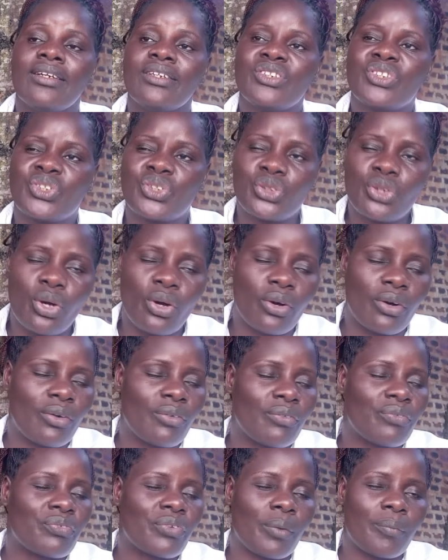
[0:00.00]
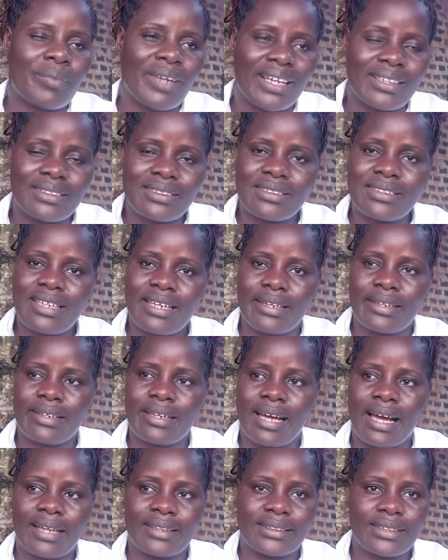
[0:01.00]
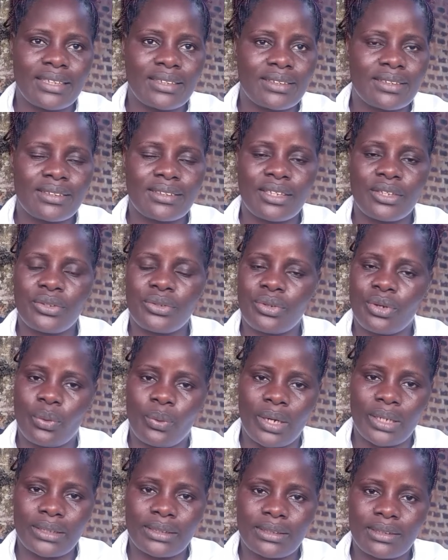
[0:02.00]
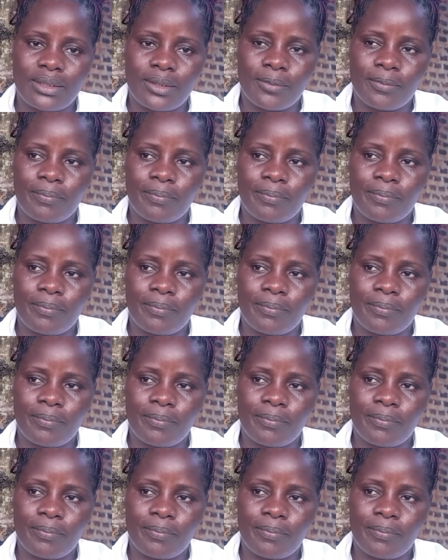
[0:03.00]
So from that day, I said, you know what?